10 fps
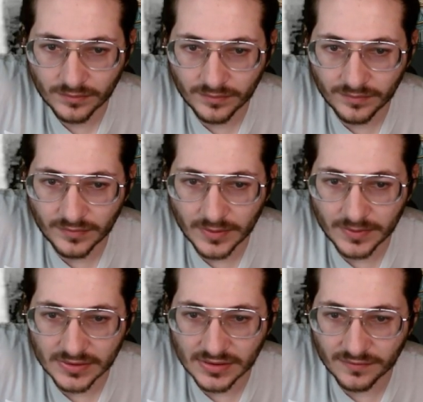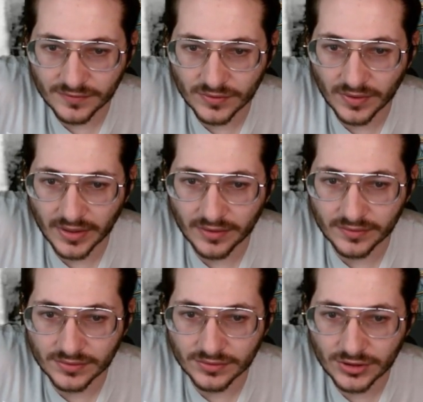maybe instead of 2 Krenko
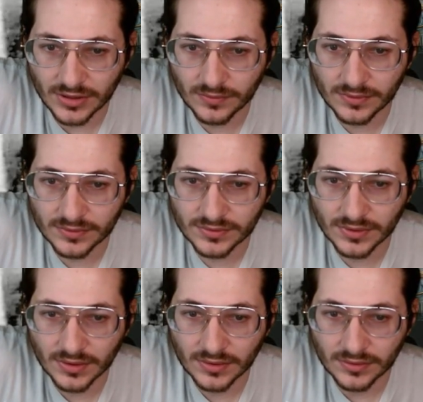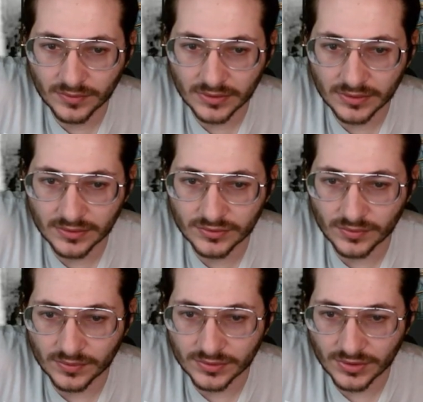and 2 Chain Rollers, Ringleaders,
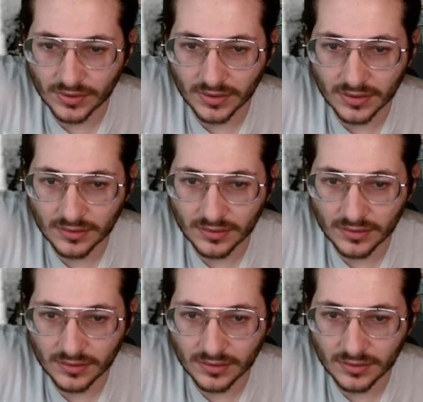or Skirt.